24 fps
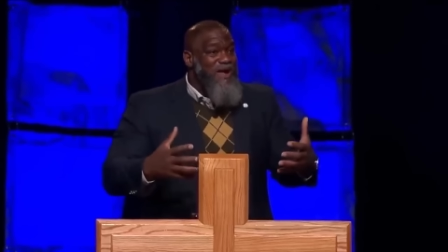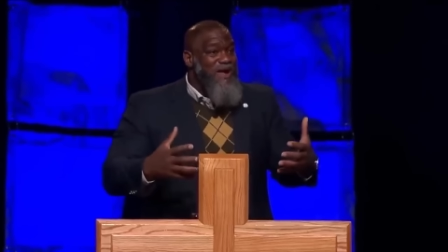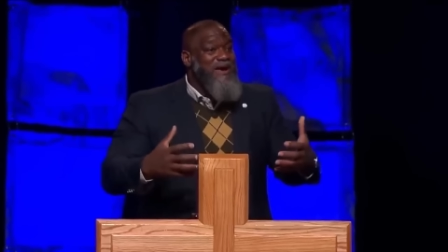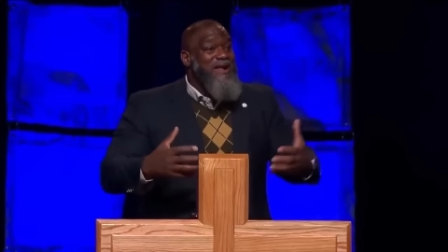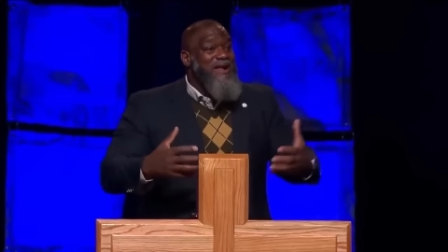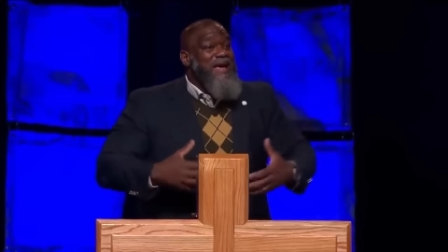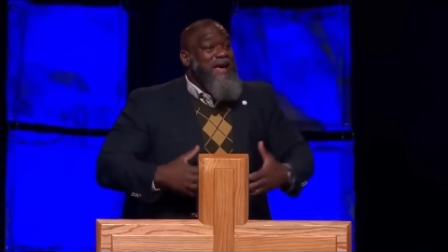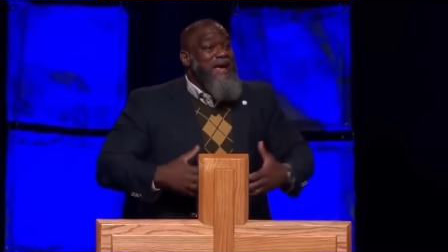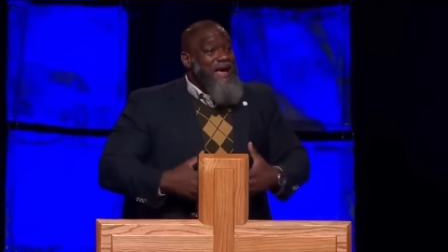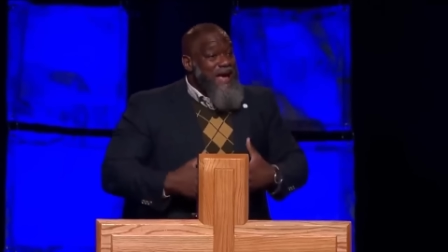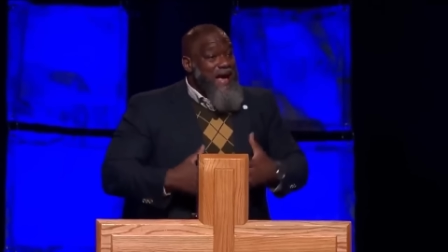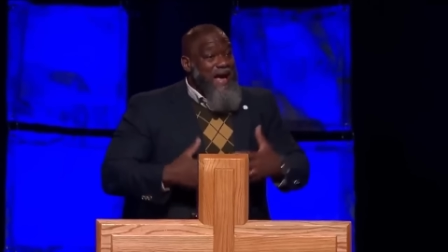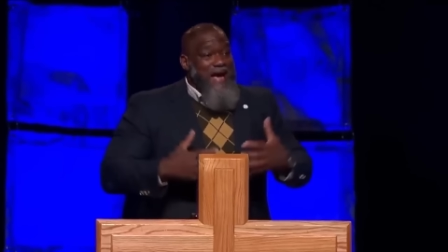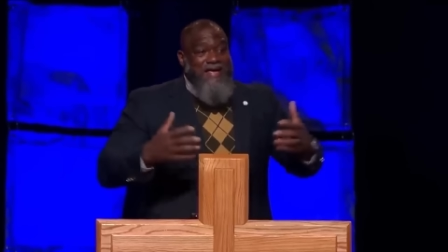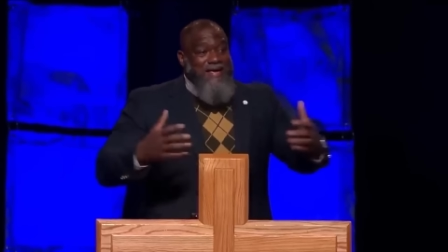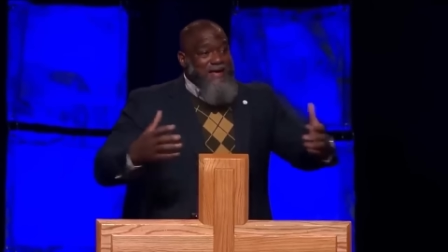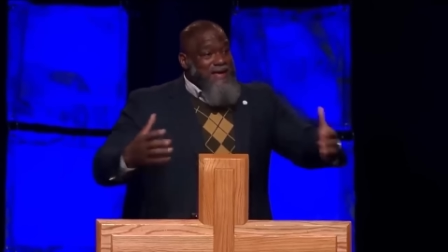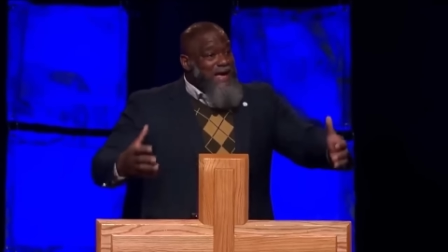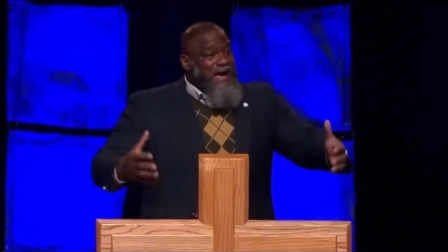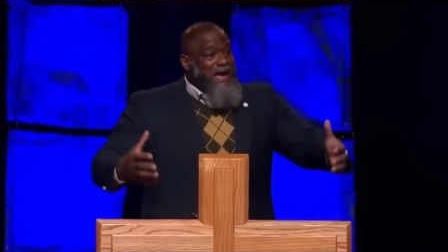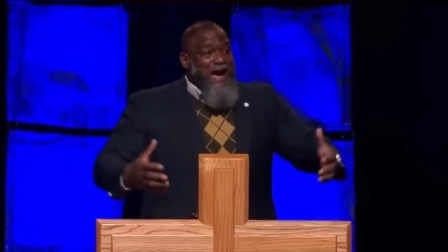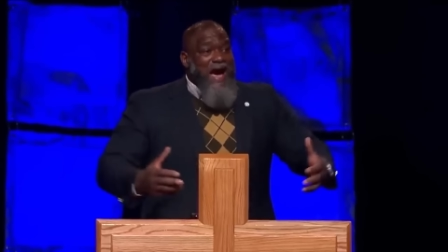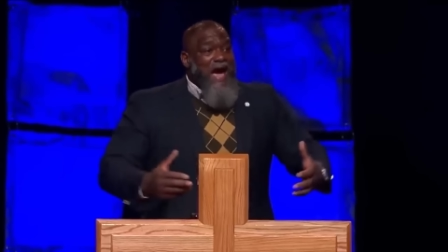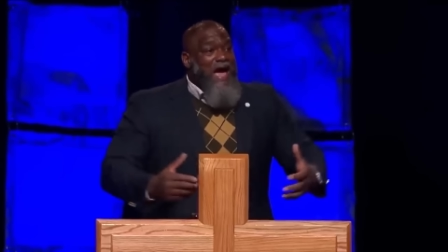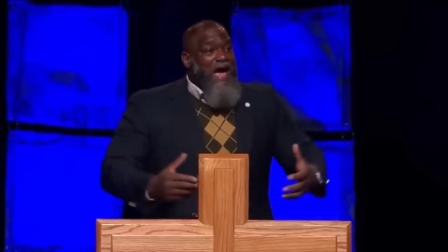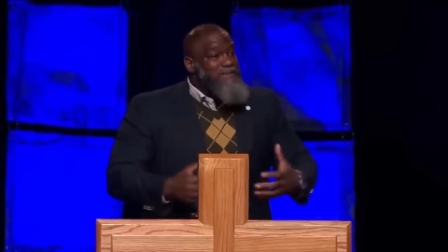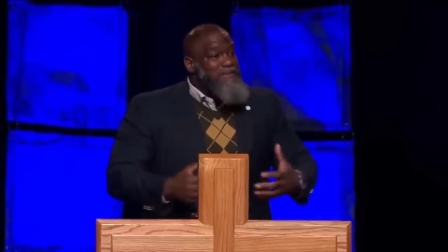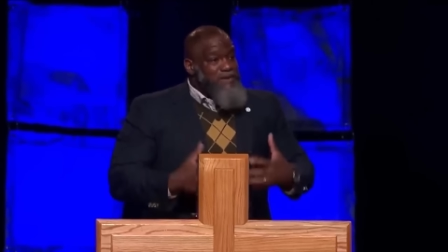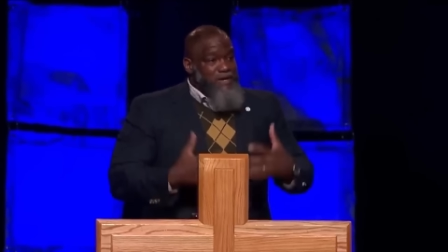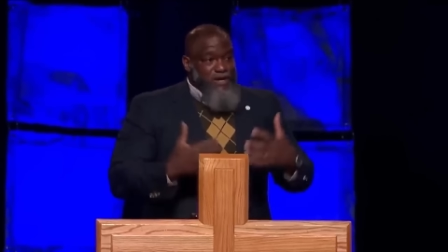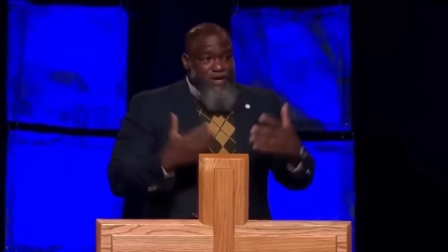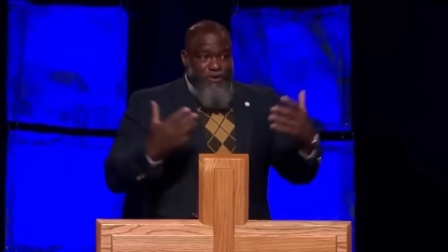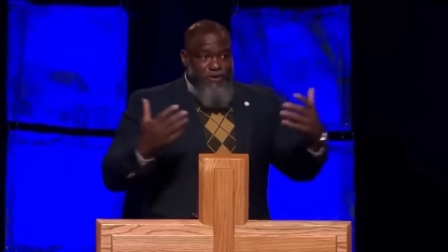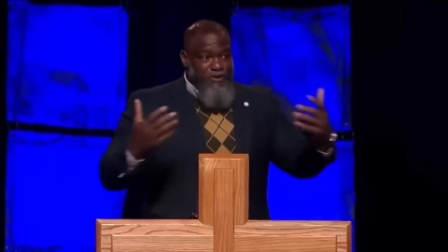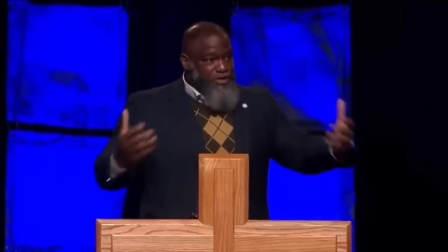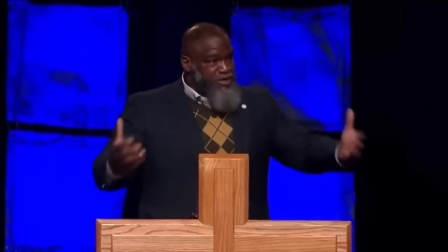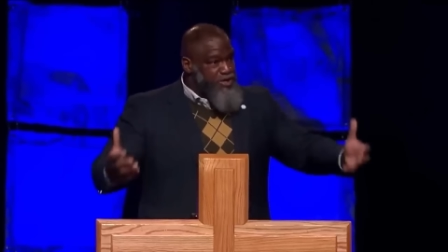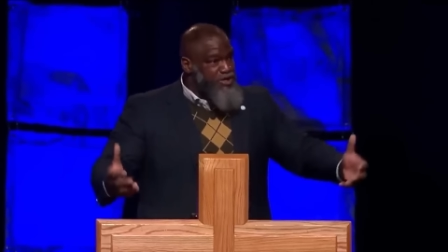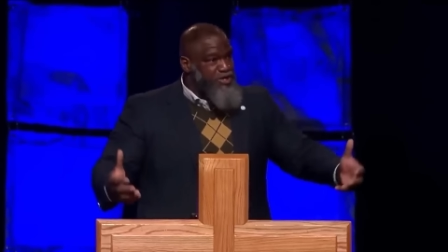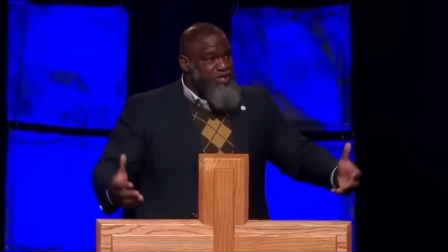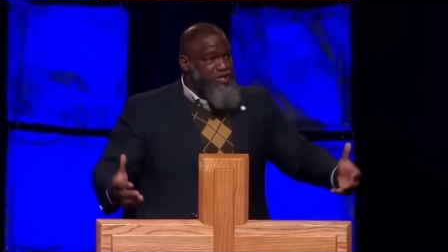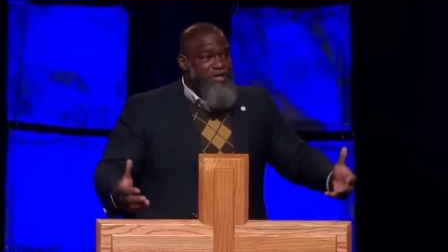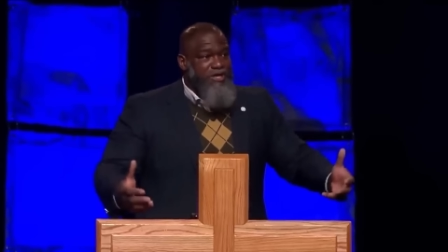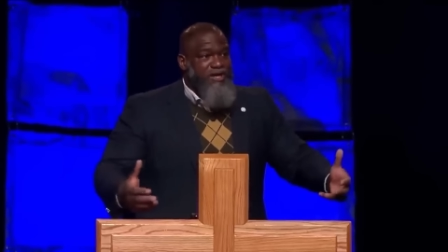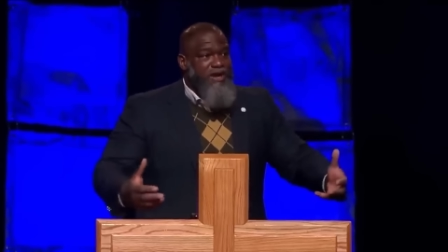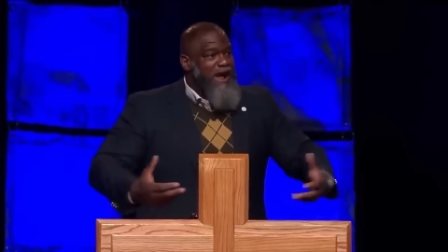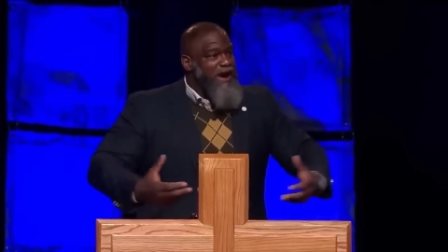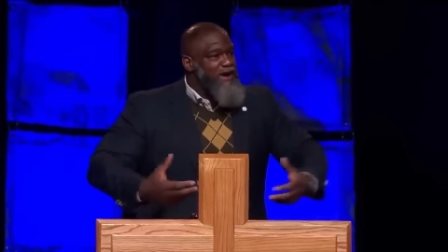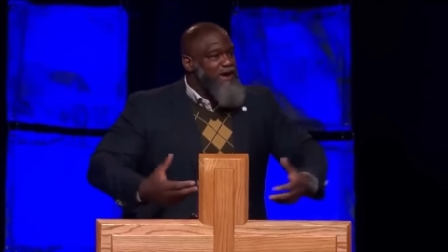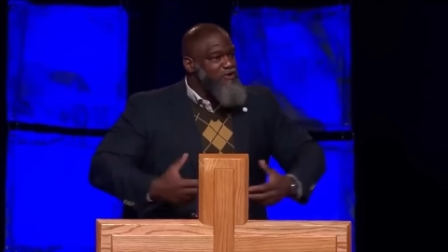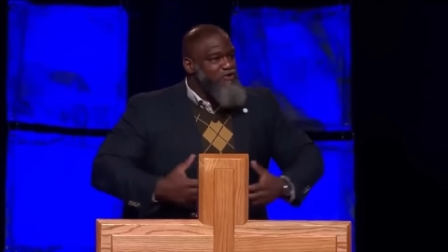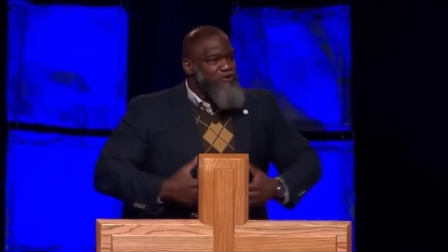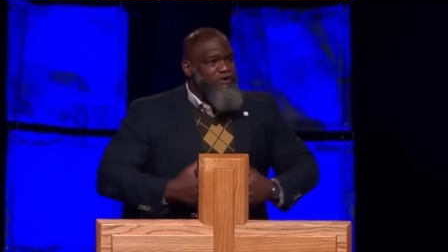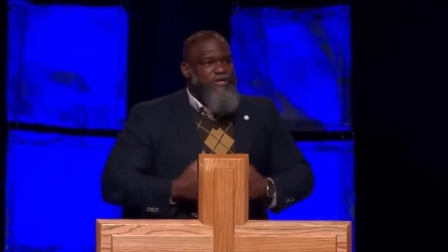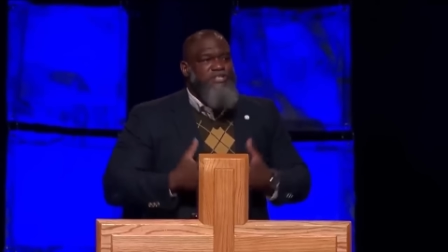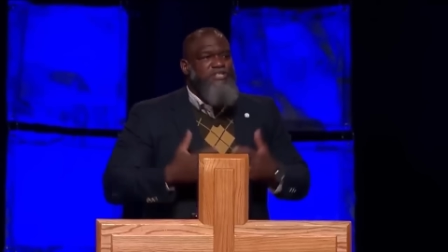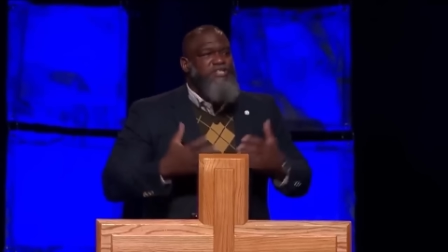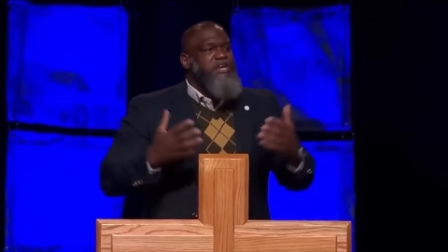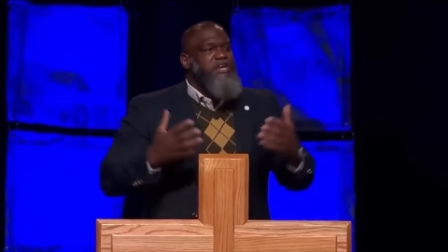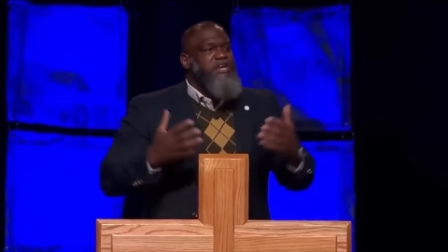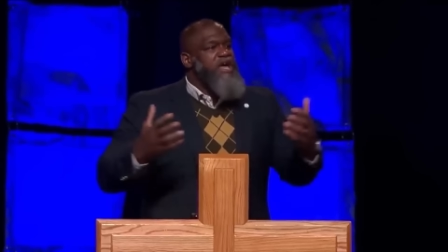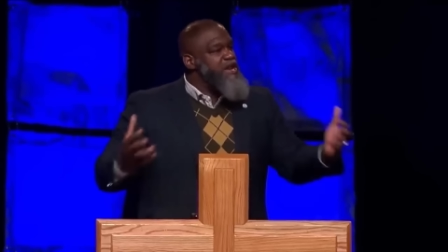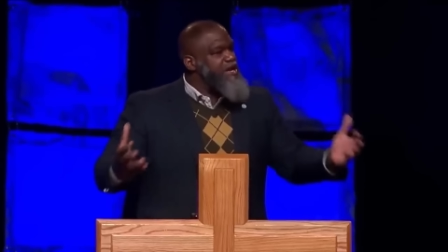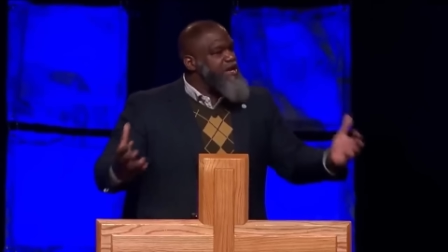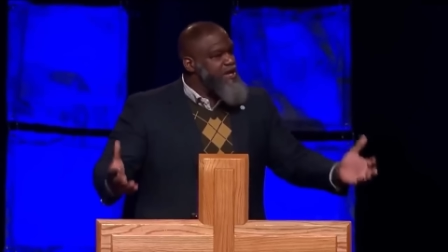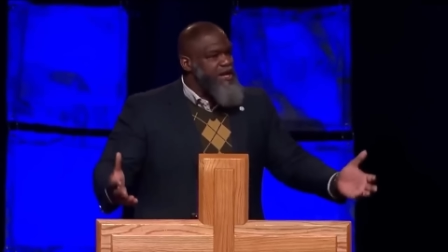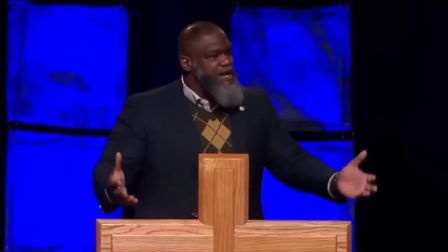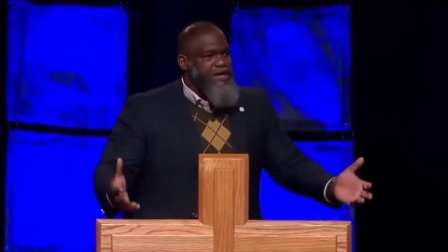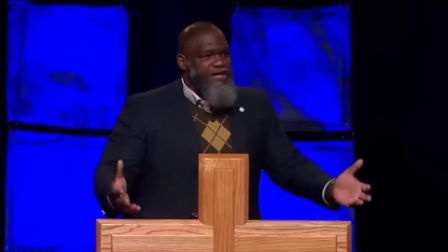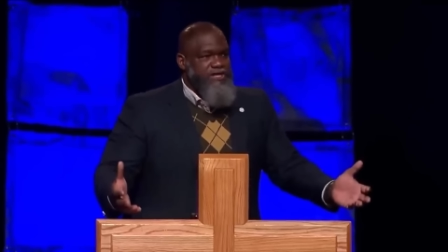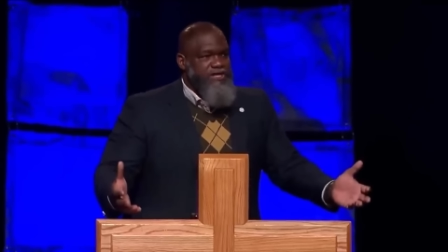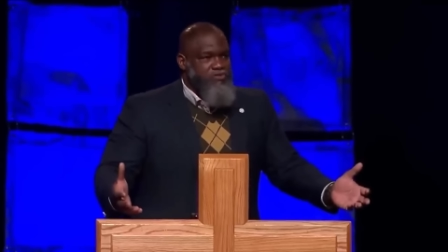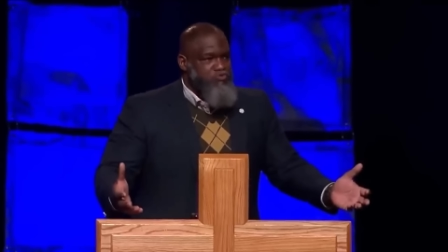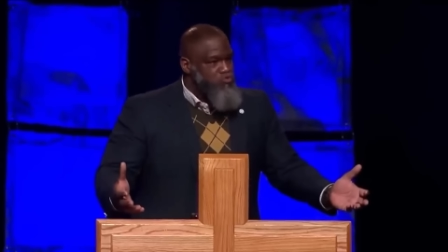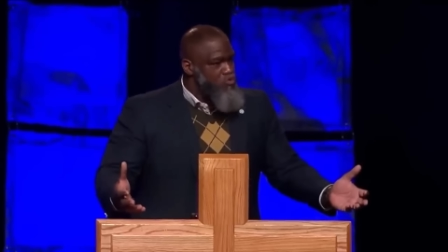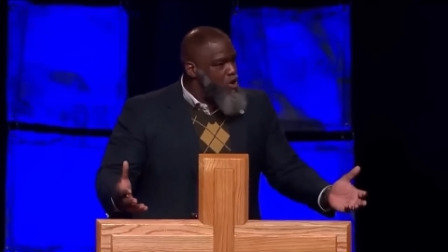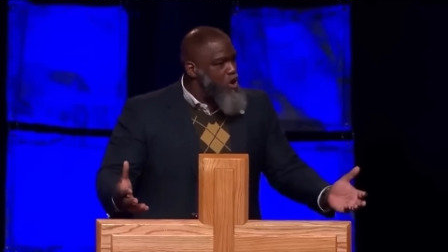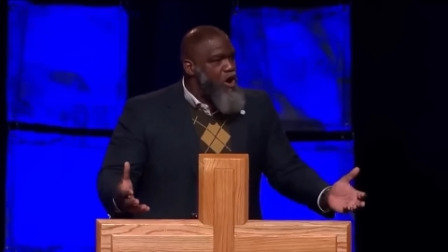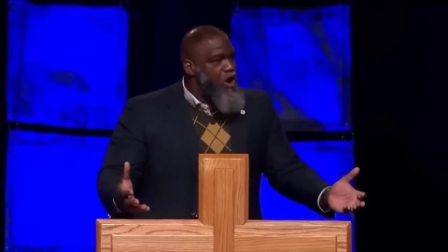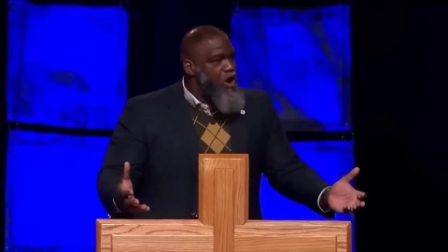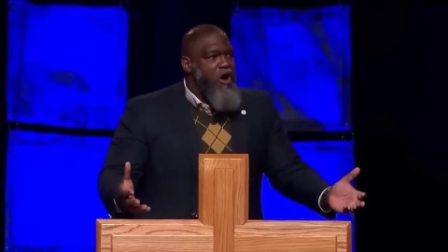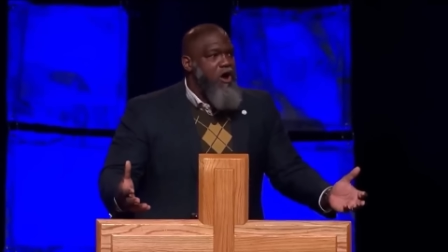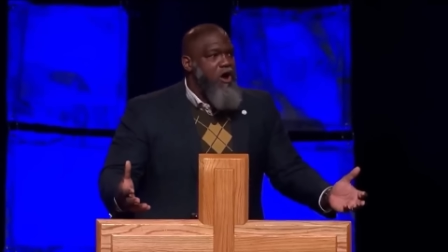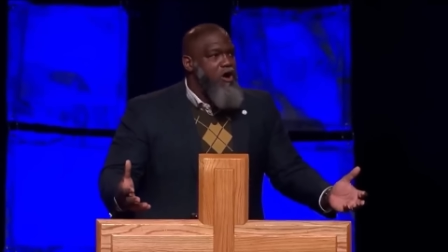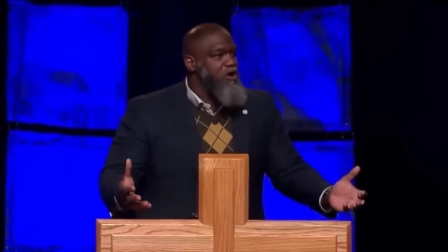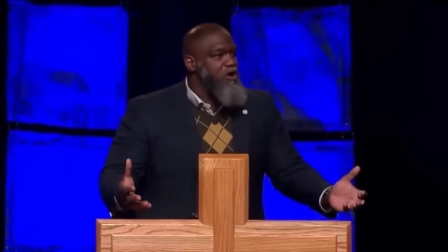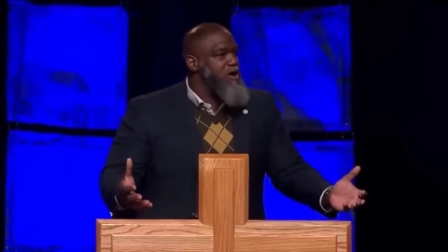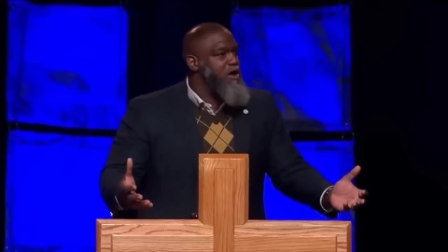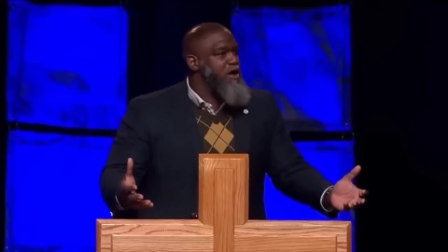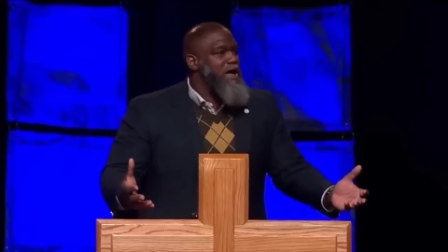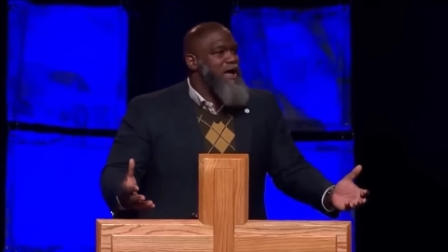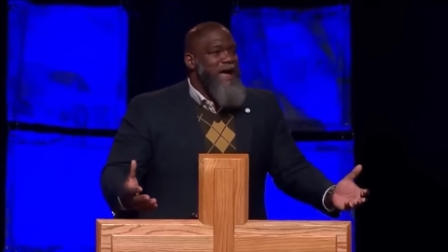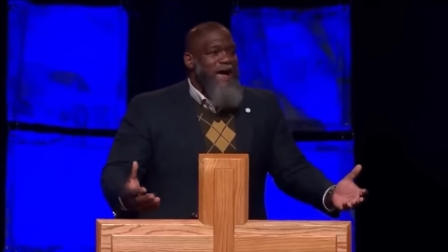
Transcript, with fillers: I, I, am a Christian and Christianity is wrong.